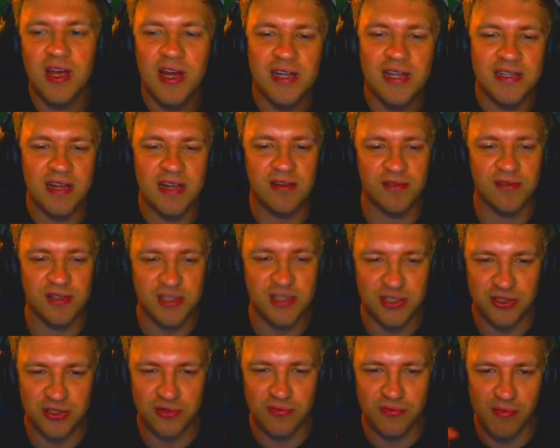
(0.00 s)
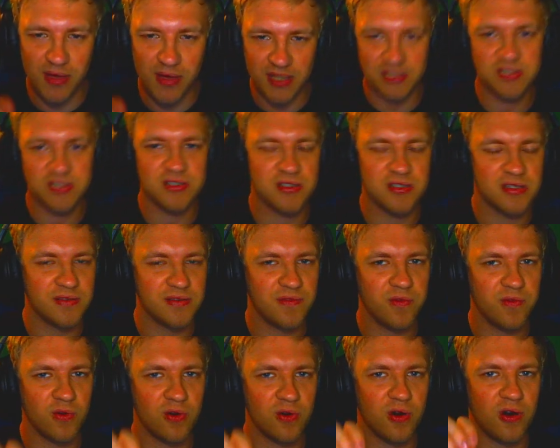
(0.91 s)
Didn't really do much
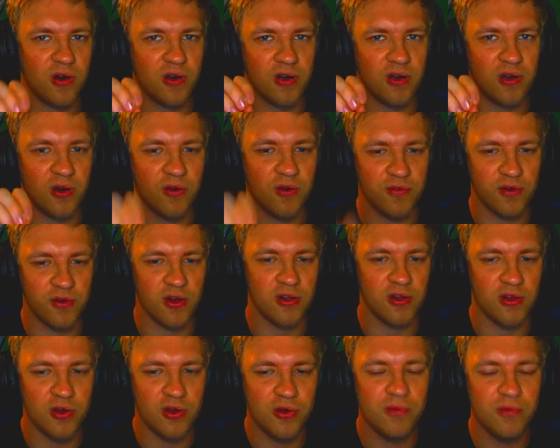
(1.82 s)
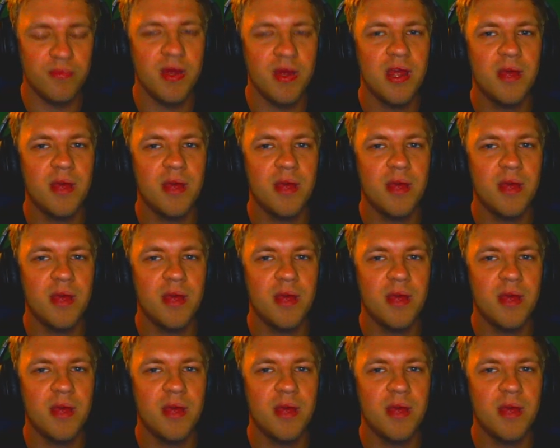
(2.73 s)
for our overall home,